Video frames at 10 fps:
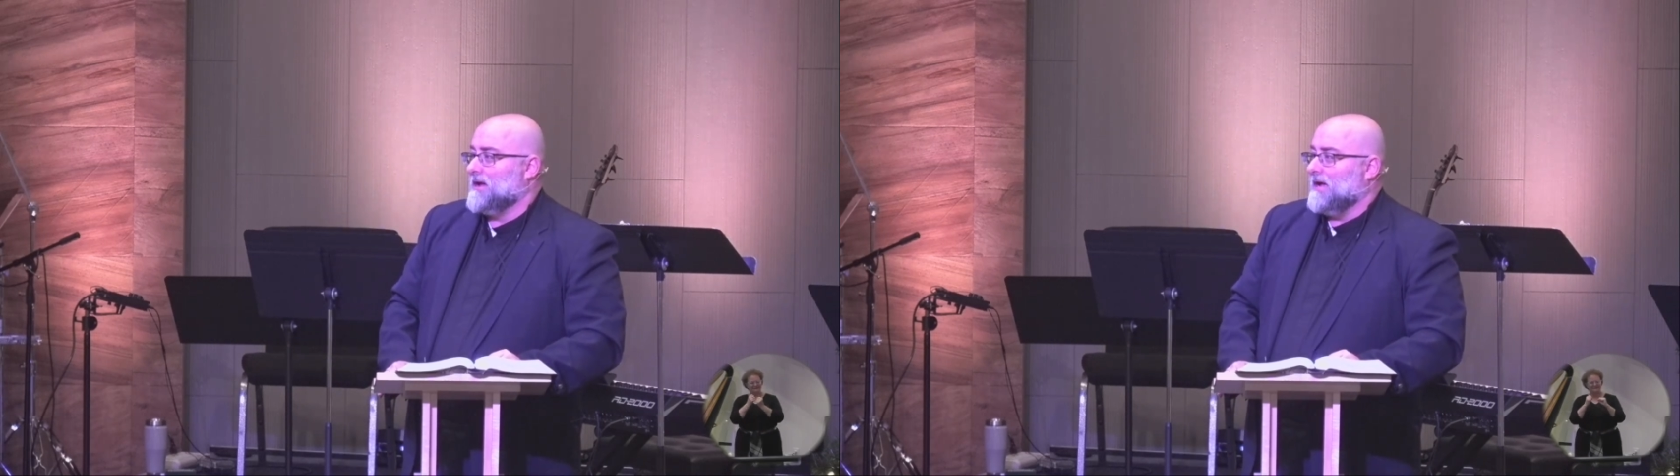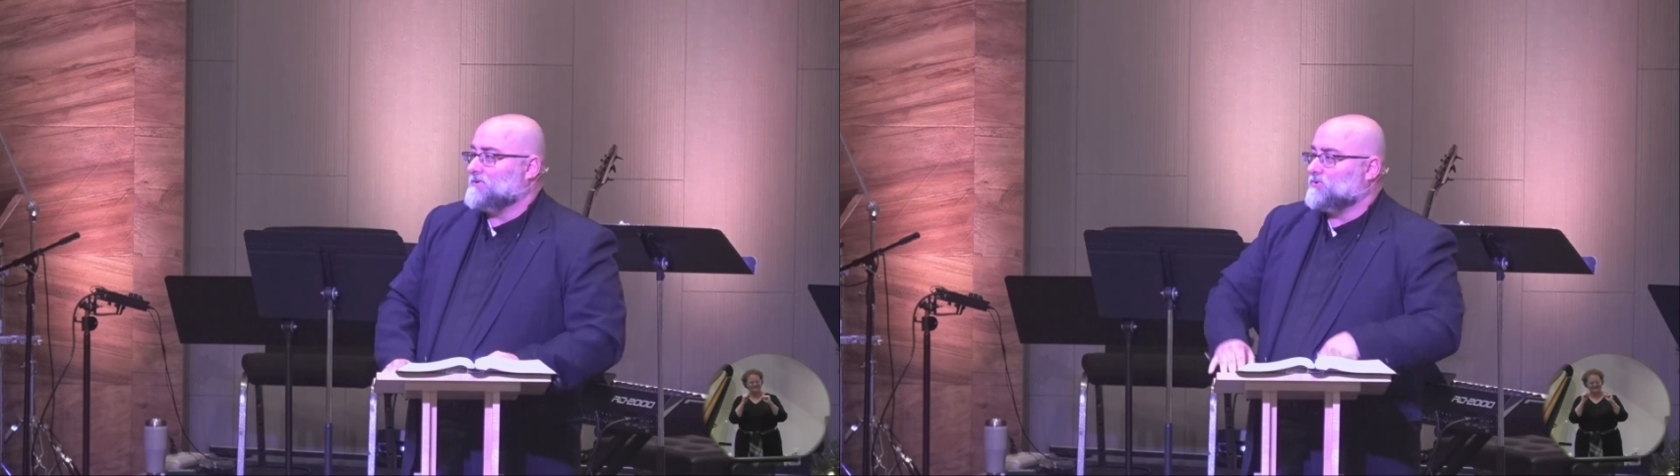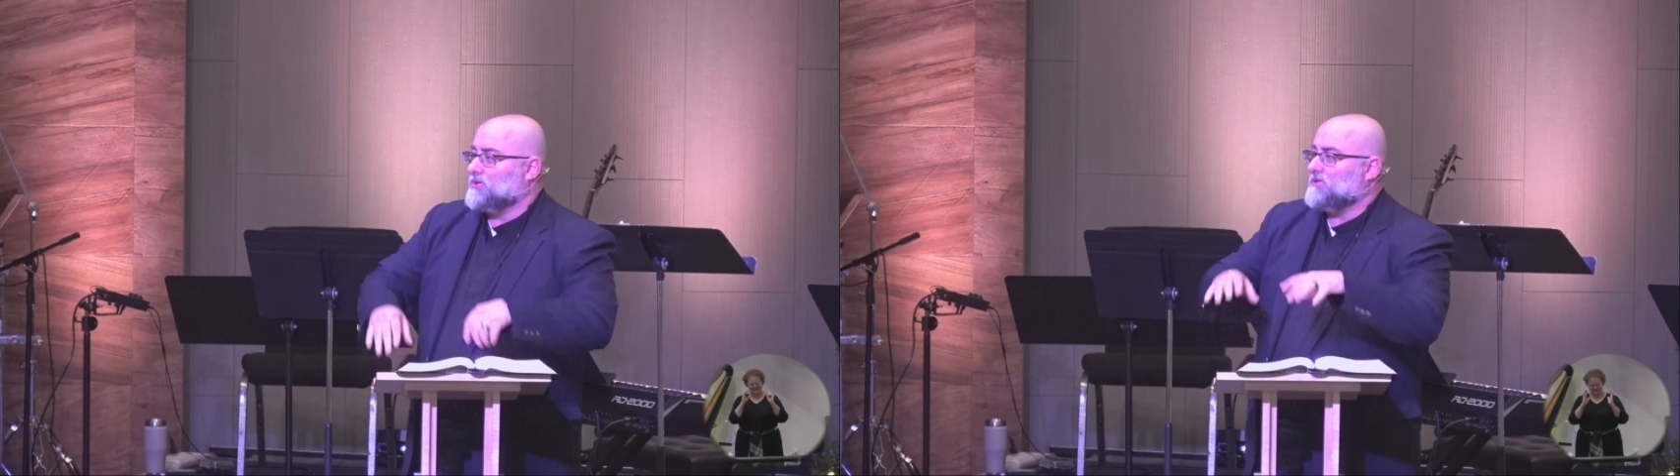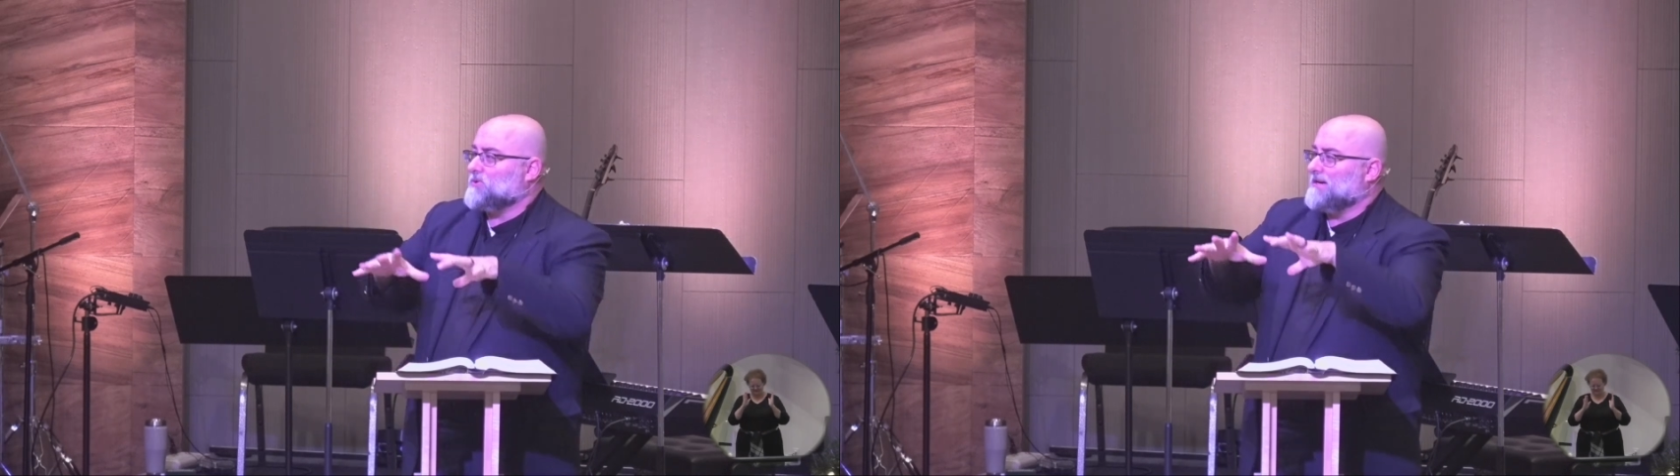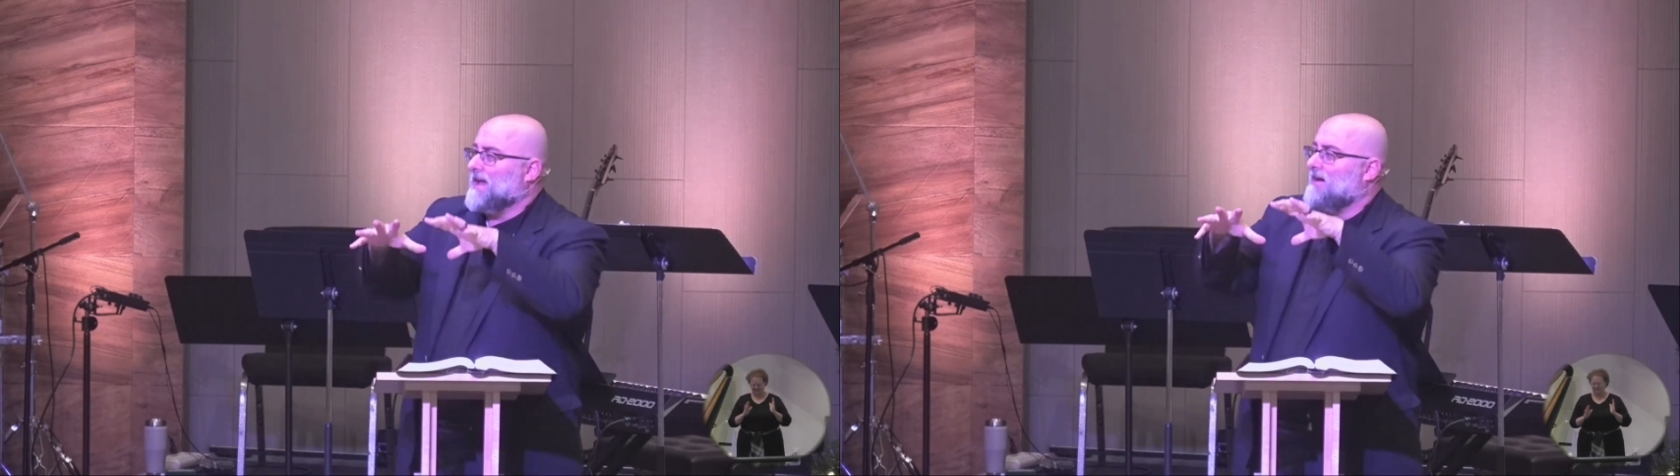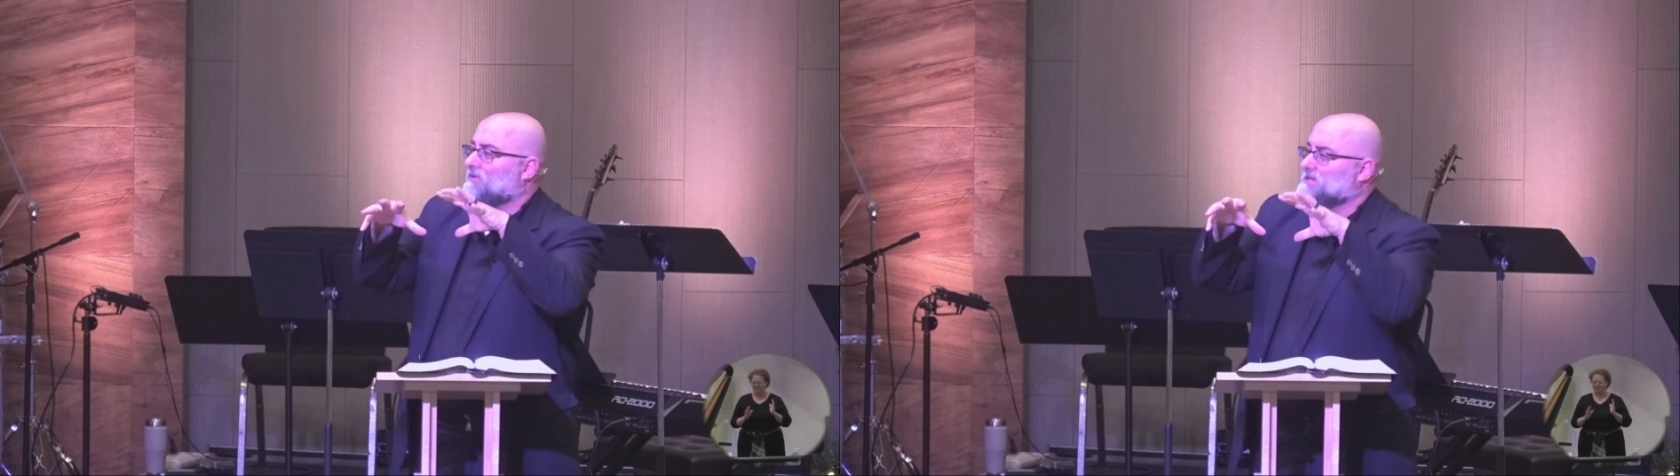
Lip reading: And so she's trying to have a